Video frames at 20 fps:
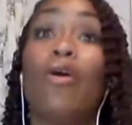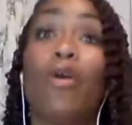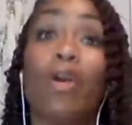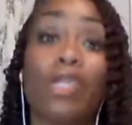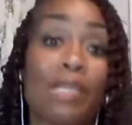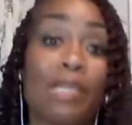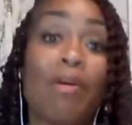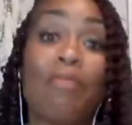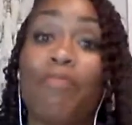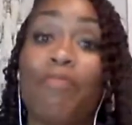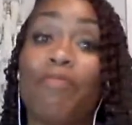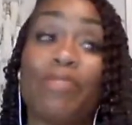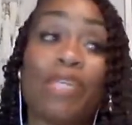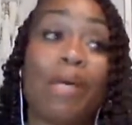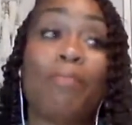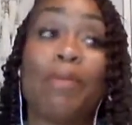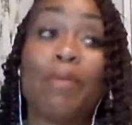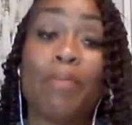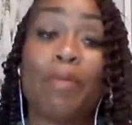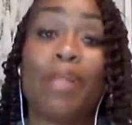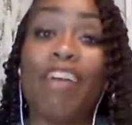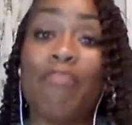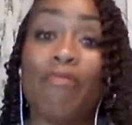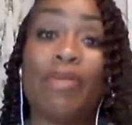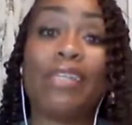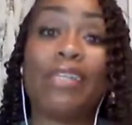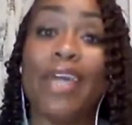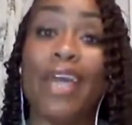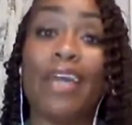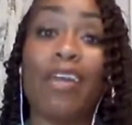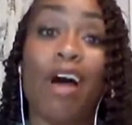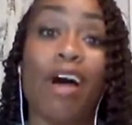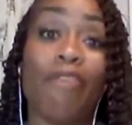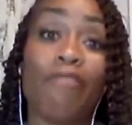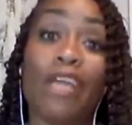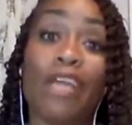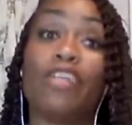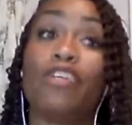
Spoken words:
Or some people have been laid off,